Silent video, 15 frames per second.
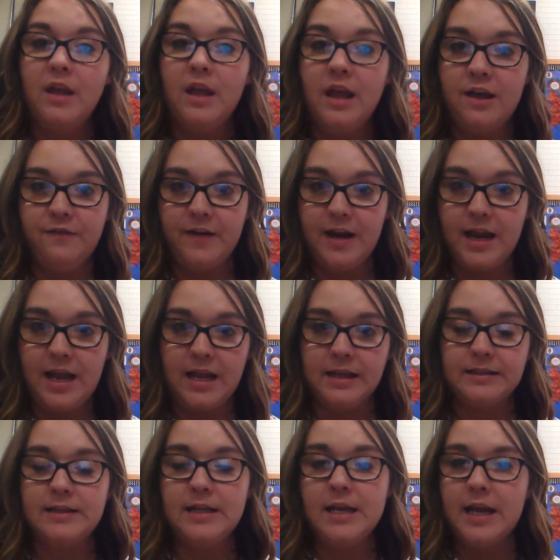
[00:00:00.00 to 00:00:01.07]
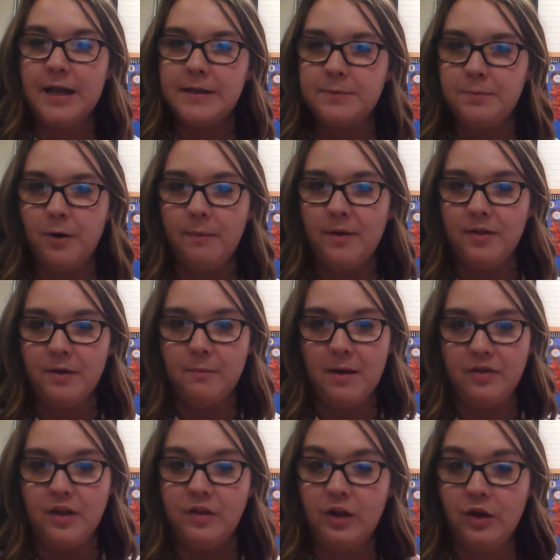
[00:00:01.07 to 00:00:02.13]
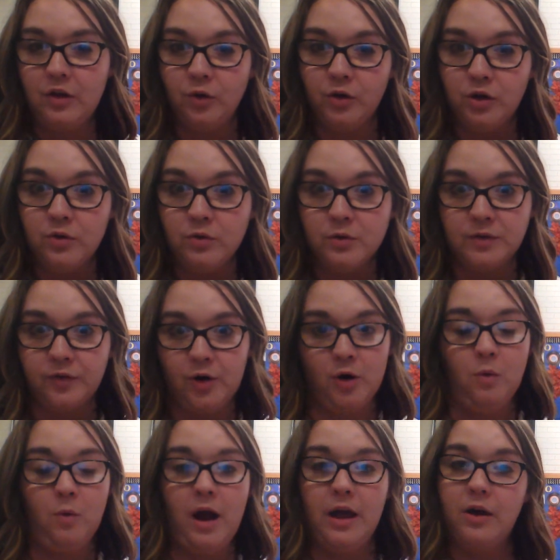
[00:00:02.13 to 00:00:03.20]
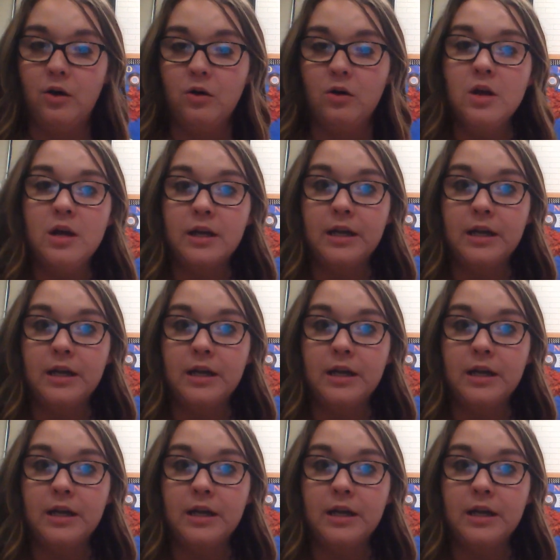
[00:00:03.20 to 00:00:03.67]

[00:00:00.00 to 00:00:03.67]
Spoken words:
If it is, it's probably the method that you'll use for a while,